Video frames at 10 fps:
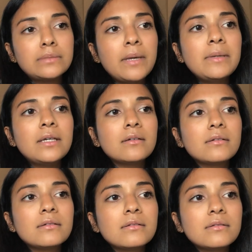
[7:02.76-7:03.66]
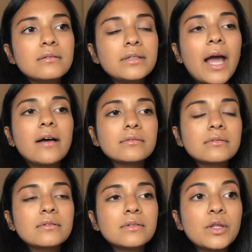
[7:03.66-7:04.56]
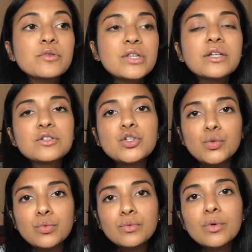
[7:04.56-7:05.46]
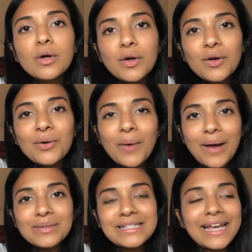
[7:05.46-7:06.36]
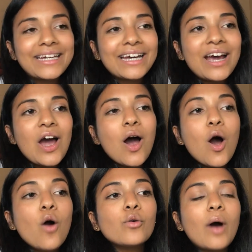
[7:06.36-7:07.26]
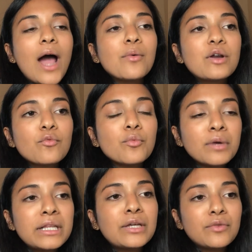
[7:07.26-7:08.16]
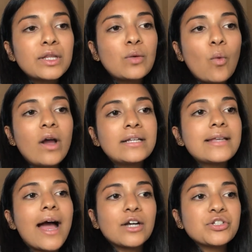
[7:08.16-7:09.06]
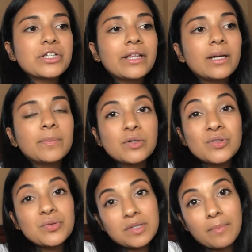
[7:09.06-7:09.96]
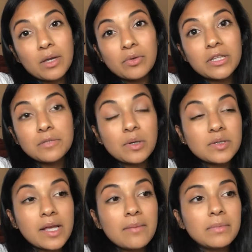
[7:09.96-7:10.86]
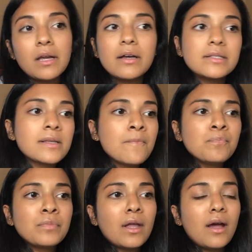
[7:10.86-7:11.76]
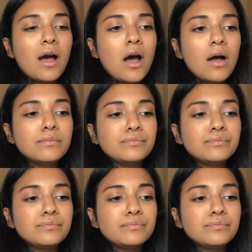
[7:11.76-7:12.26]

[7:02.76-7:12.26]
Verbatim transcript: maybe, yeah, there was like two who I was like, oh, I would have really, really wanted to actually like pursue something with this person, because I